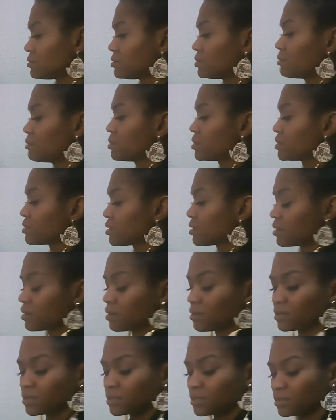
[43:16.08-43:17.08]
I put the
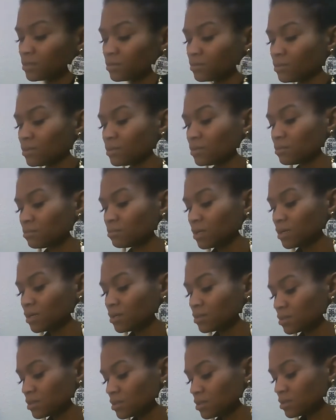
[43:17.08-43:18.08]
cards in the wrong
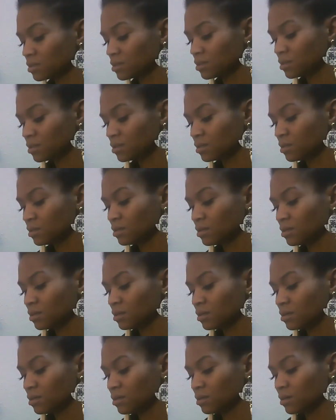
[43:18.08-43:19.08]
box.
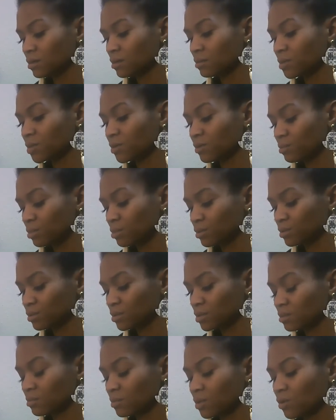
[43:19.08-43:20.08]
I'm going to pull
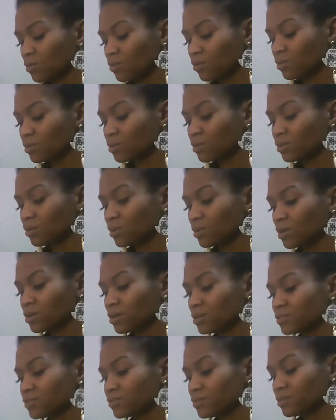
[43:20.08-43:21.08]
some oracle
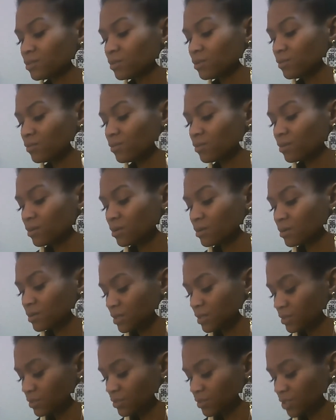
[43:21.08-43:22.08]
cards for the overall
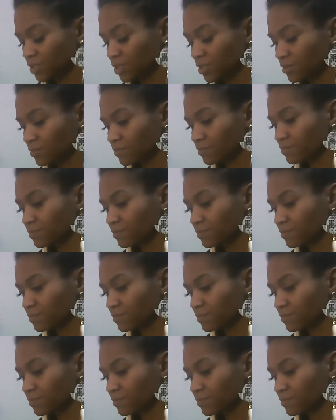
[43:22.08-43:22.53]
energy.